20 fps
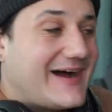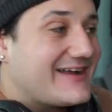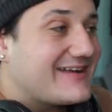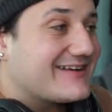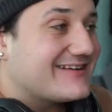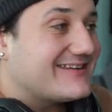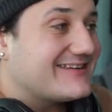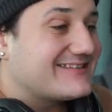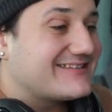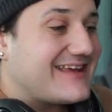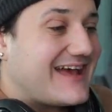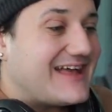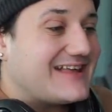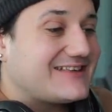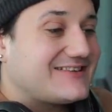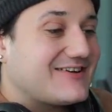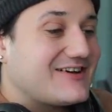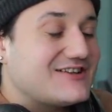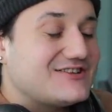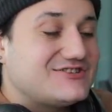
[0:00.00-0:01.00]
goodness,
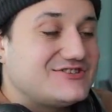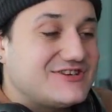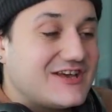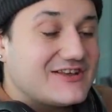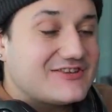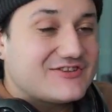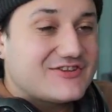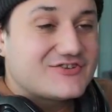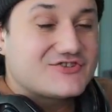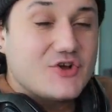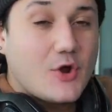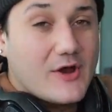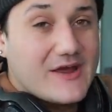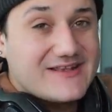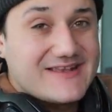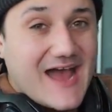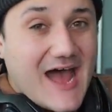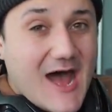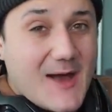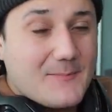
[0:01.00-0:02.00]
guys, so I just
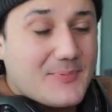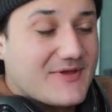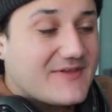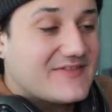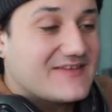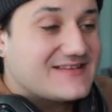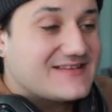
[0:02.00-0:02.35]
joined up in the